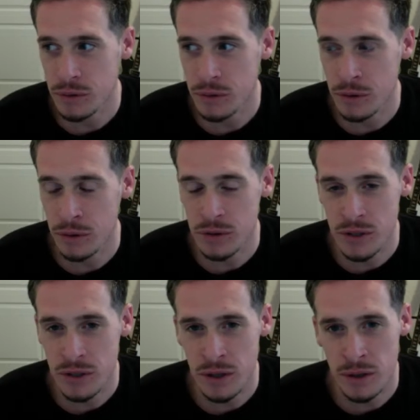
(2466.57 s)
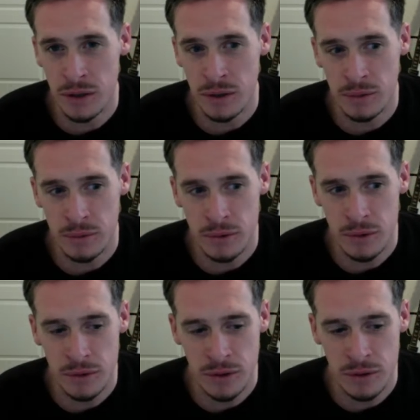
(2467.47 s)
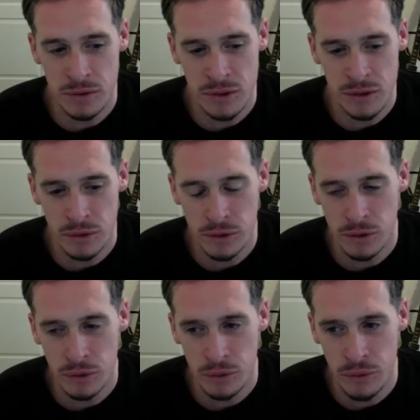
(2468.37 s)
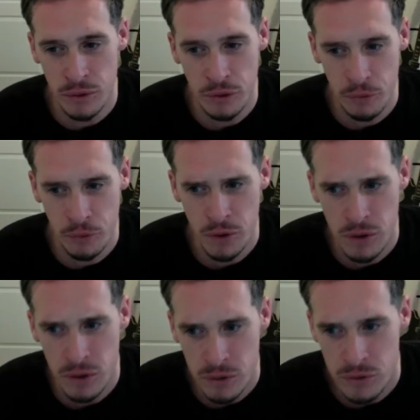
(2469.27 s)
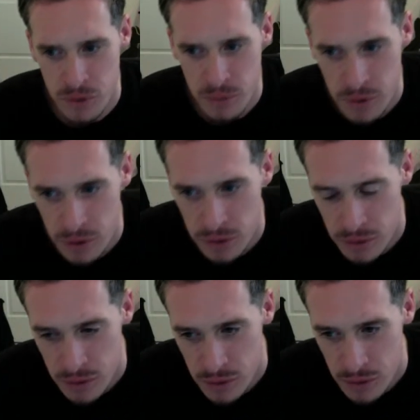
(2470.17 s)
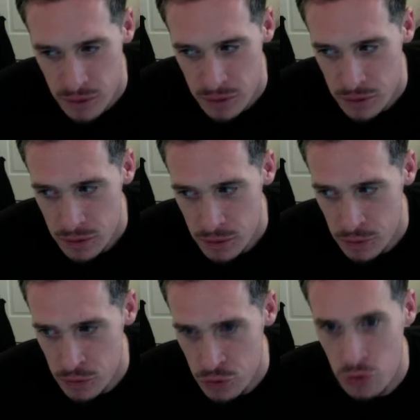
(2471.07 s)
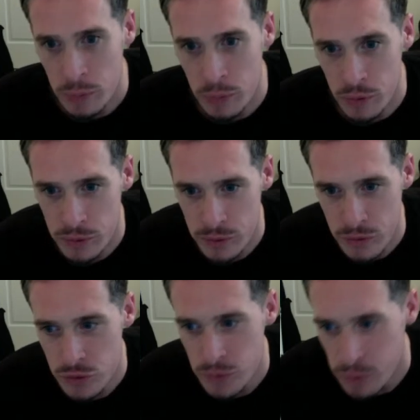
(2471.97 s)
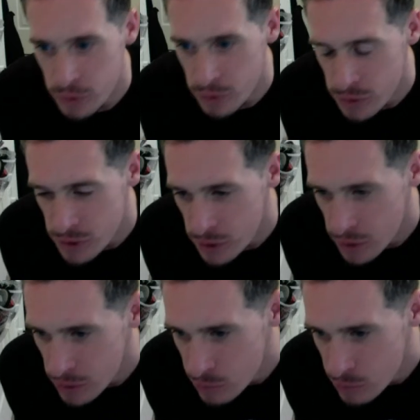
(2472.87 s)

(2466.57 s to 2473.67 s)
RTA that I think it was literally called the 3 or something, or the triple RTA.